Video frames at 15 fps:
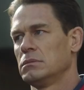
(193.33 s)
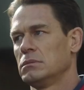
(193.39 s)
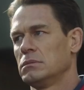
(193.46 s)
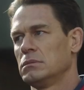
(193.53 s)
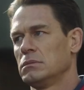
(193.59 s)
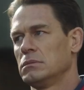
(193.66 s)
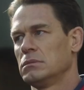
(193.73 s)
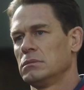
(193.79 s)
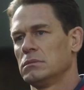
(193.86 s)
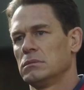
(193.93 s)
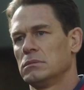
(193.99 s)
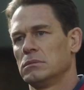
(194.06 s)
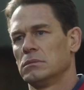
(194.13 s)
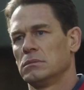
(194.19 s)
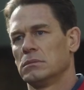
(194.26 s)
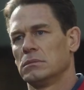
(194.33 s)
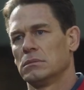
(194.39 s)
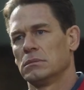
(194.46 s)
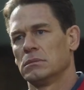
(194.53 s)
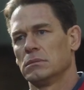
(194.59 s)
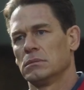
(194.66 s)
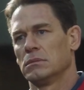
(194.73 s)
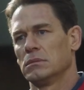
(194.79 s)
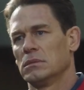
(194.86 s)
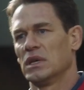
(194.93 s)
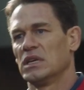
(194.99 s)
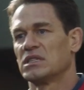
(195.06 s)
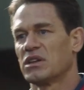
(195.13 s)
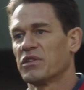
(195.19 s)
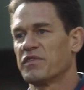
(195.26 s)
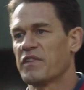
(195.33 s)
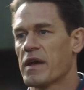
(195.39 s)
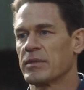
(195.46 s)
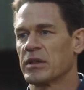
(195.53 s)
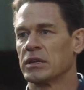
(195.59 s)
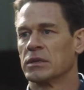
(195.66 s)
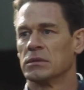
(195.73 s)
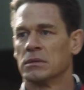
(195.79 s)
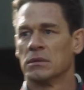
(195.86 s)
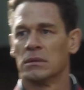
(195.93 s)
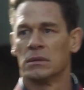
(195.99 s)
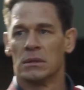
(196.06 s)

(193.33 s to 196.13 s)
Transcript: the DCU. Blue Beetle frequently